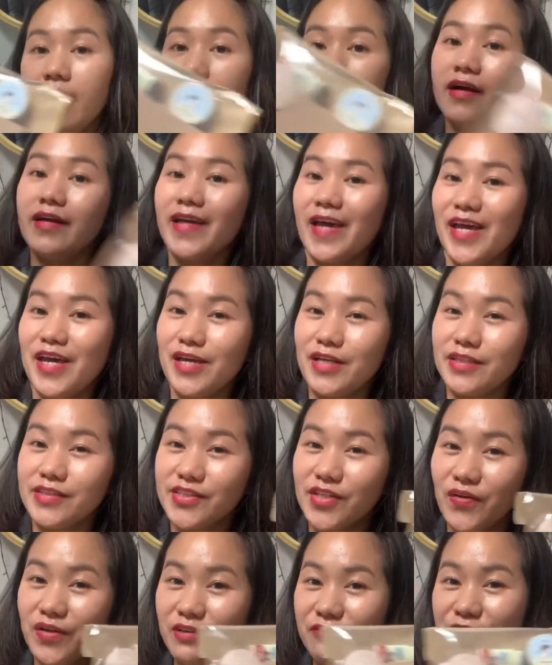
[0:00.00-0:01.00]
Okay,
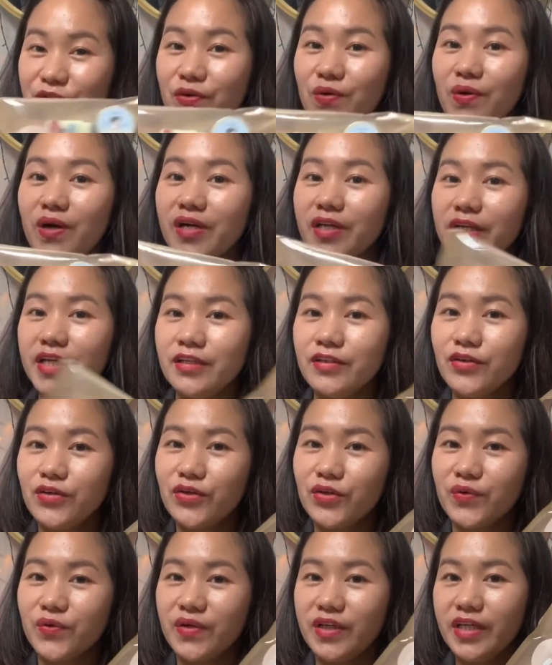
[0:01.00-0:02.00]
so if you are in
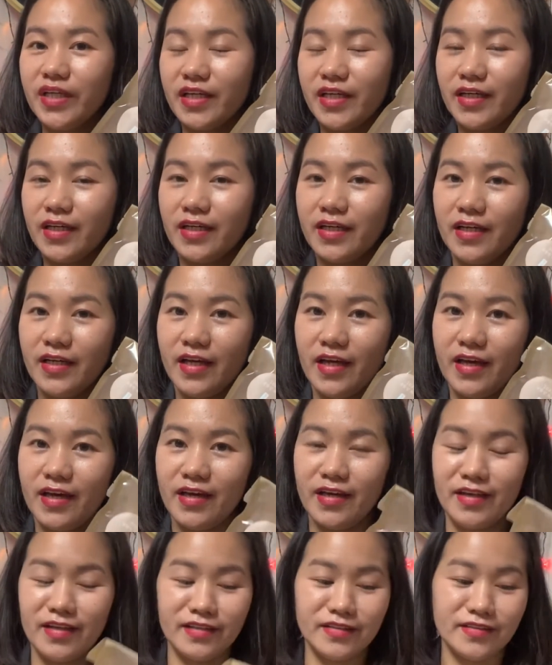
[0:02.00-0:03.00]
Korea
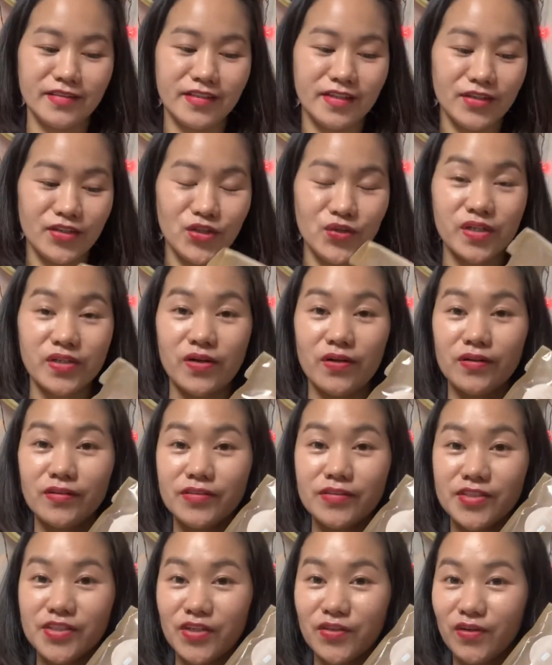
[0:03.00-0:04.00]
and you are
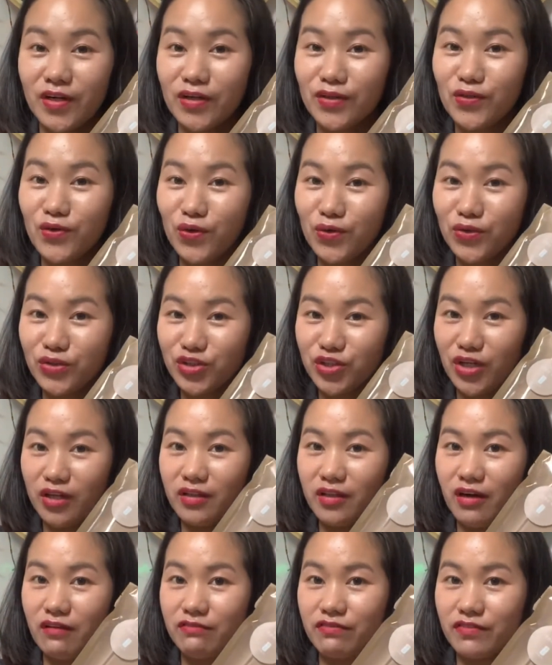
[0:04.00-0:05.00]
also a
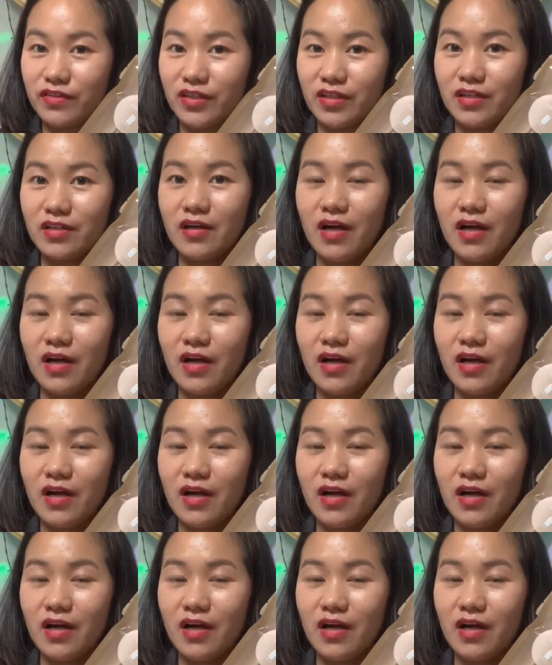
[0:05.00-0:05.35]
Gongcha lover,